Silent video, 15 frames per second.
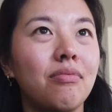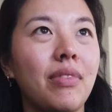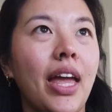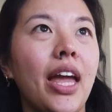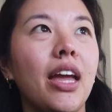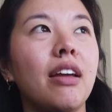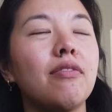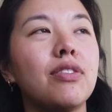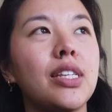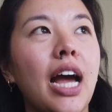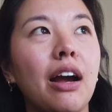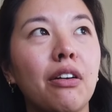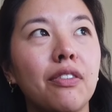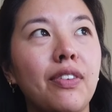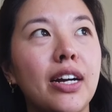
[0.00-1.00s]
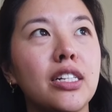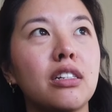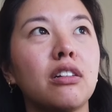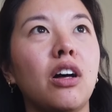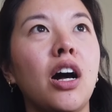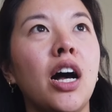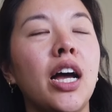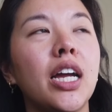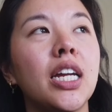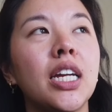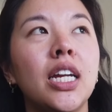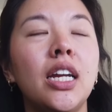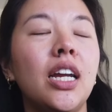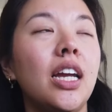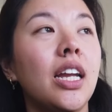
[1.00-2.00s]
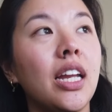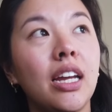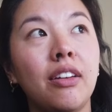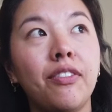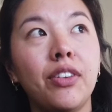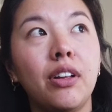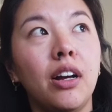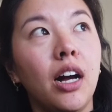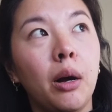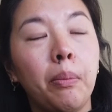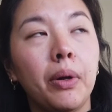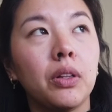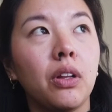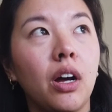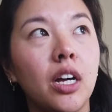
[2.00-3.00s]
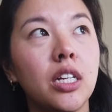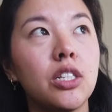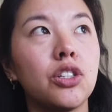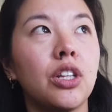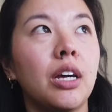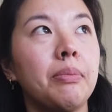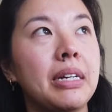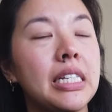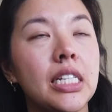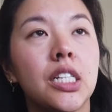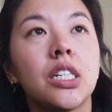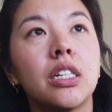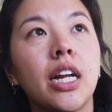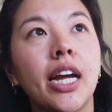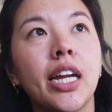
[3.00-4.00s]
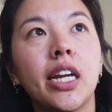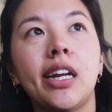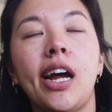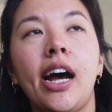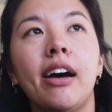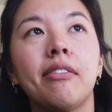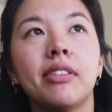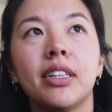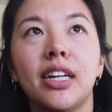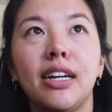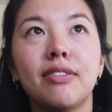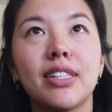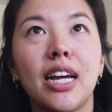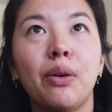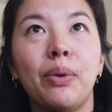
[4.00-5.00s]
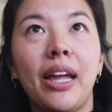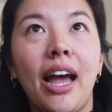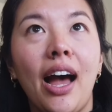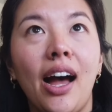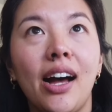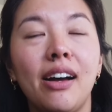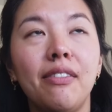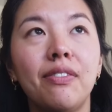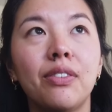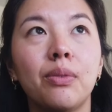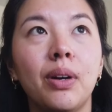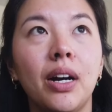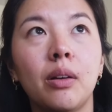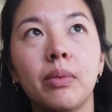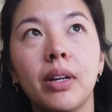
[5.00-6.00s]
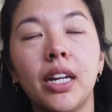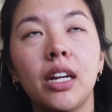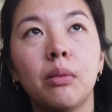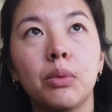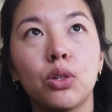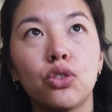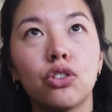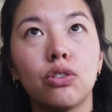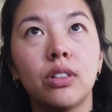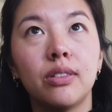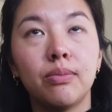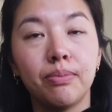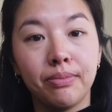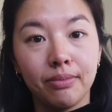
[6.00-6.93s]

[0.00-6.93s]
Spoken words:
They've sacrificed a lot, given up a lot so that my sister and I could have the lives that we have. Wow, I'm getting emotional.